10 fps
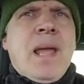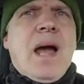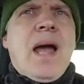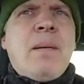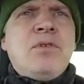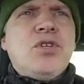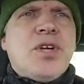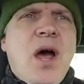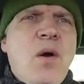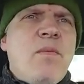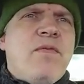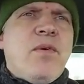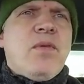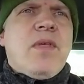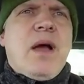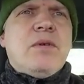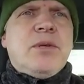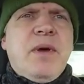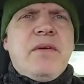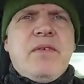I am just hopeful that was
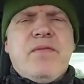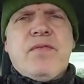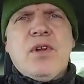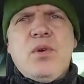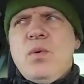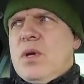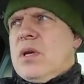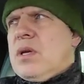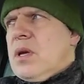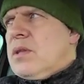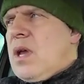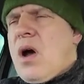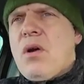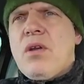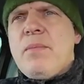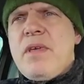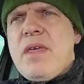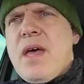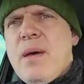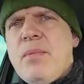a bit of a fluke and they are going to be
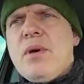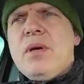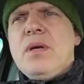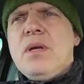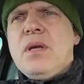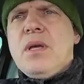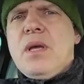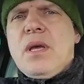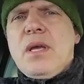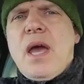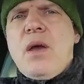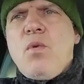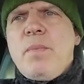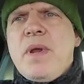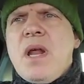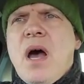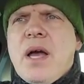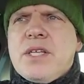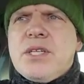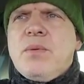there, but yeah, it would be
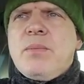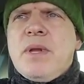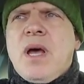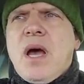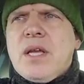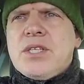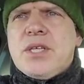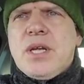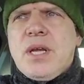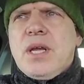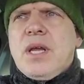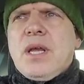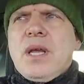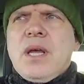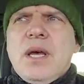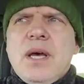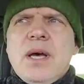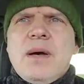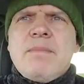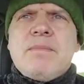nice. It would be nice
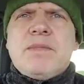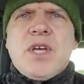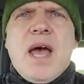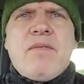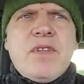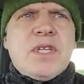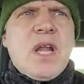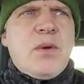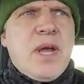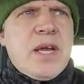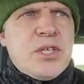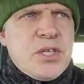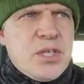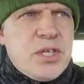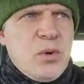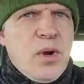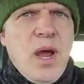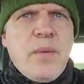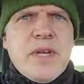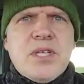to have this location still
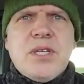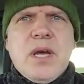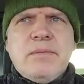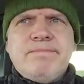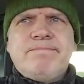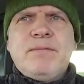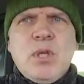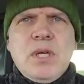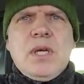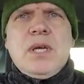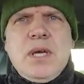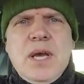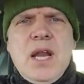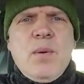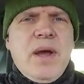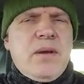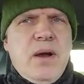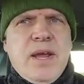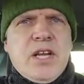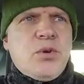going. So anyway,
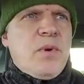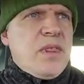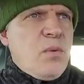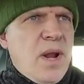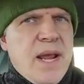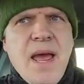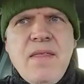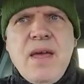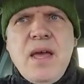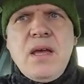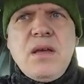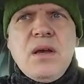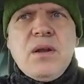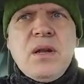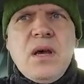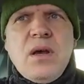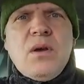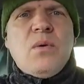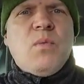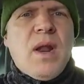I'll catch up with you when I get there, and
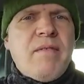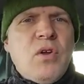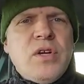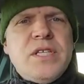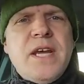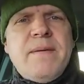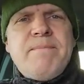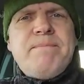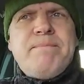we'll have a look at it.